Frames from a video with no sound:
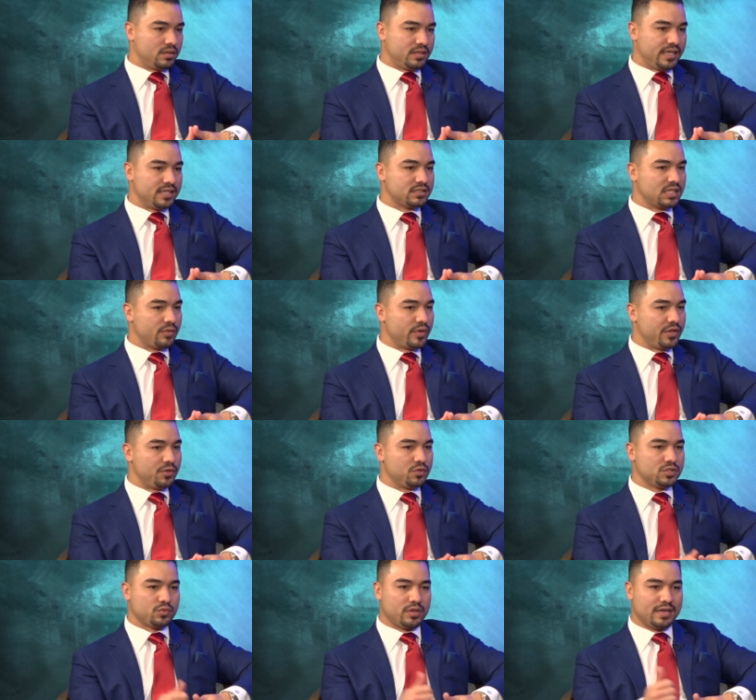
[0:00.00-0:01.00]
things that we
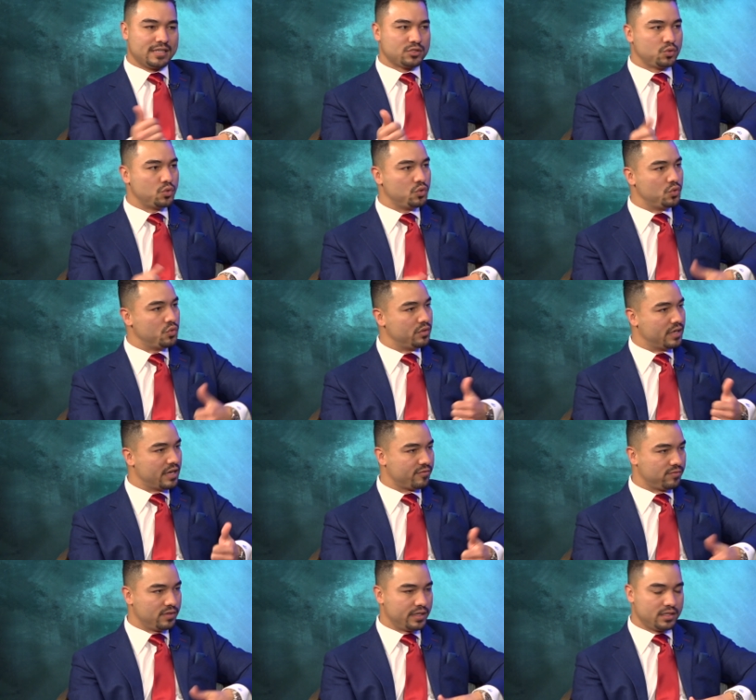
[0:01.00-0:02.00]
use, whether that's Hulu,
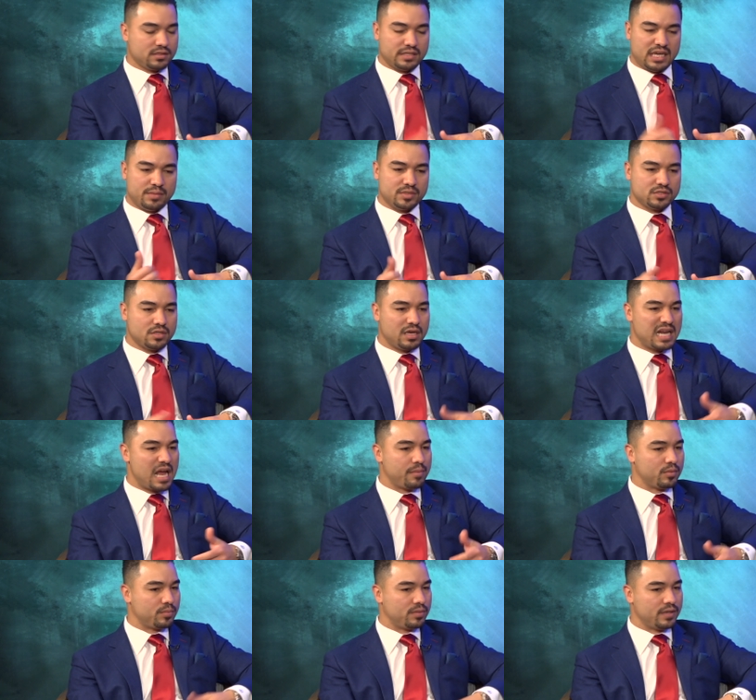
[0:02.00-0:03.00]
Netflix, Amazon,
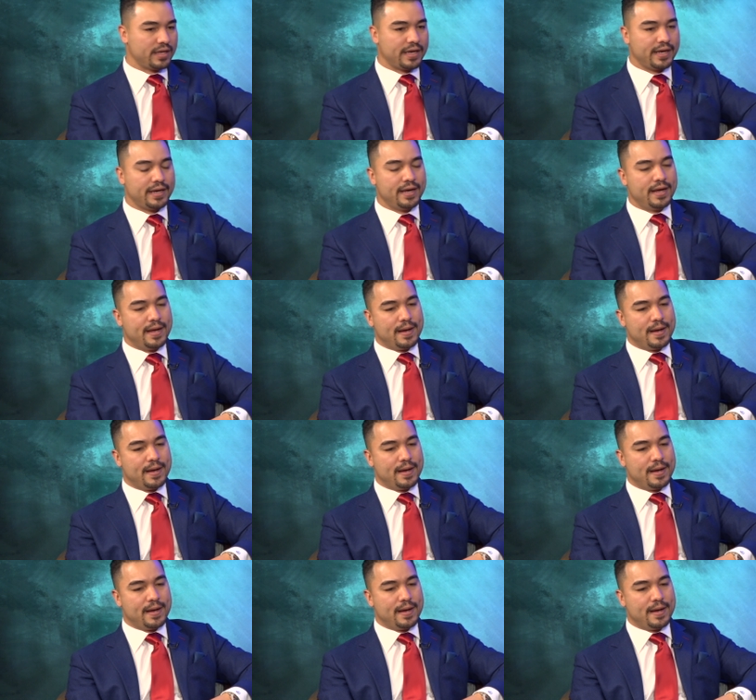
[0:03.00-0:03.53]
Apple Play,